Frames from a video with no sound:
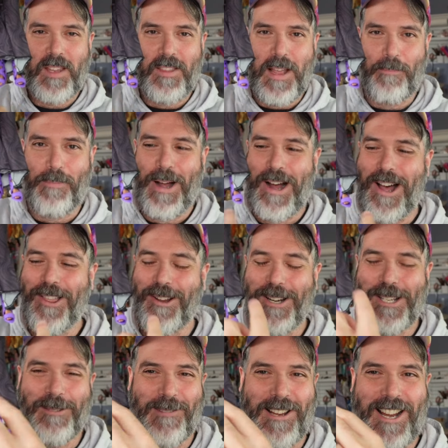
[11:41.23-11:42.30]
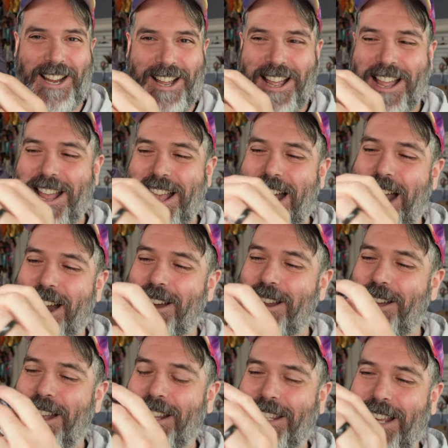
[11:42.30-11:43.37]
that bothers me. I don't
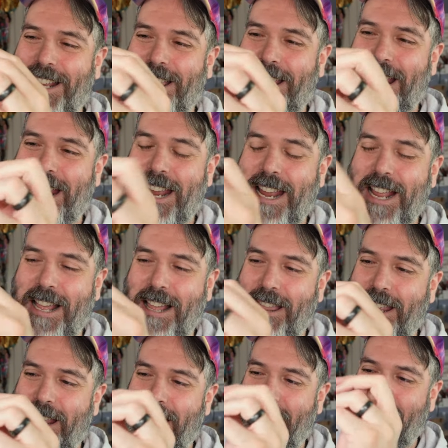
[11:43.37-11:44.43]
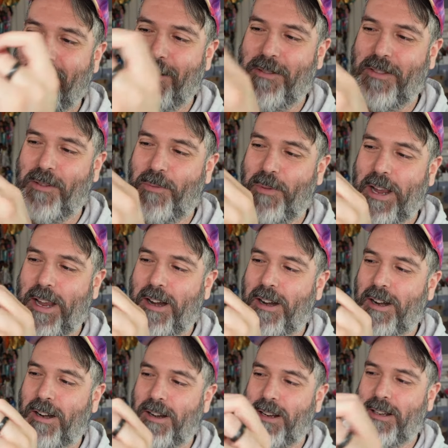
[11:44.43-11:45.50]
know, it's like the, the, the
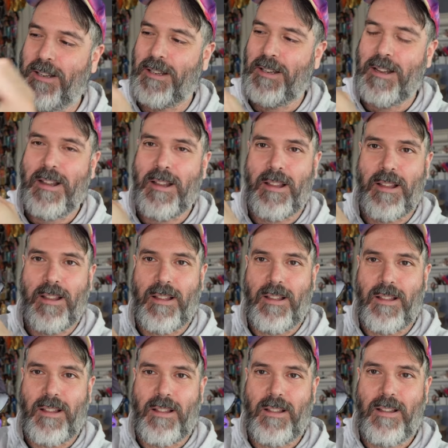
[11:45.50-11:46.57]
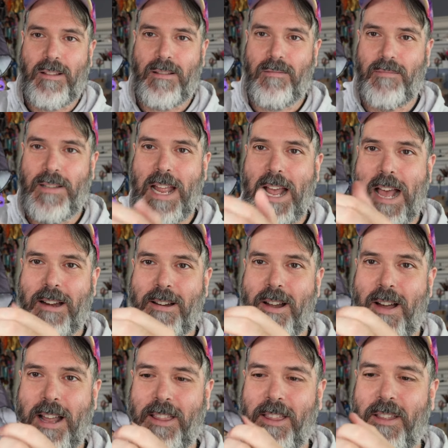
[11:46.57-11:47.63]
weird, yeah, I don't
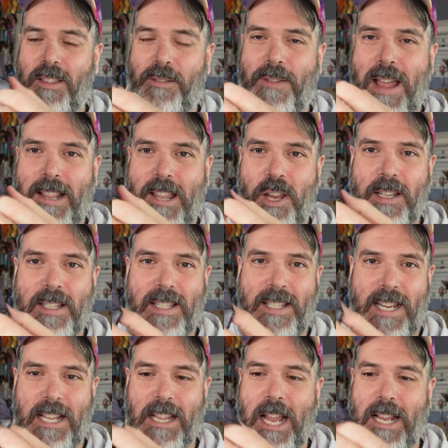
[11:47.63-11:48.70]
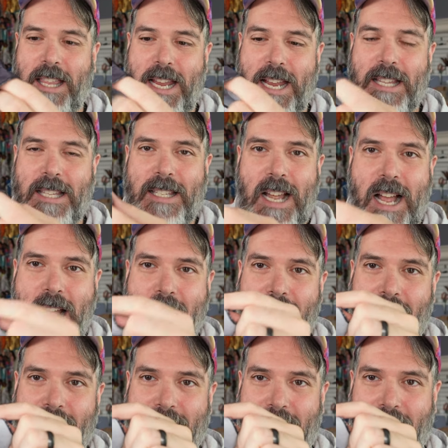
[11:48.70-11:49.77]
know. The, the fact that you can see like the inside
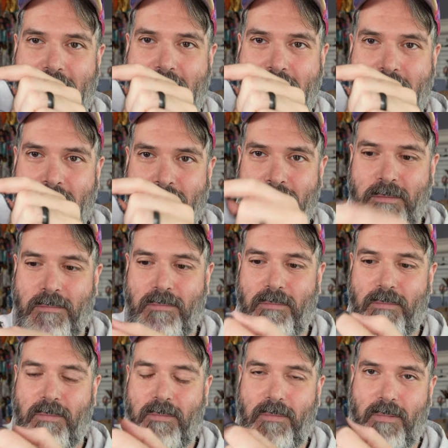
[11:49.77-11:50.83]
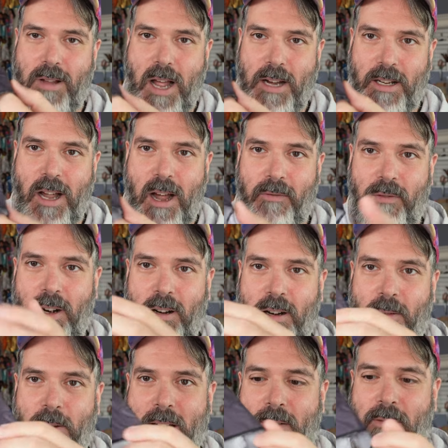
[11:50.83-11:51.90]
that's like un, uncovered
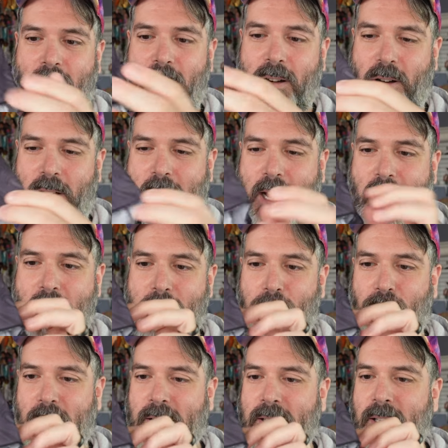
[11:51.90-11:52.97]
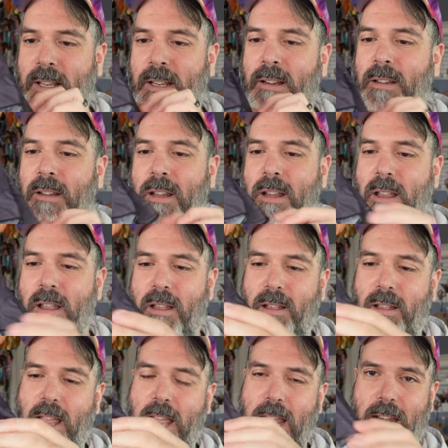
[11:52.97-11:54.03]
or whatever, or like unprinted,
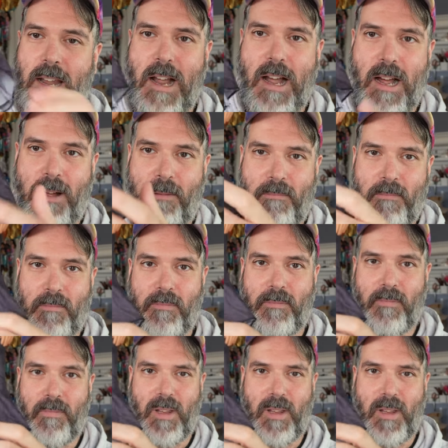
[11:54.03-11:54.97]
it, um,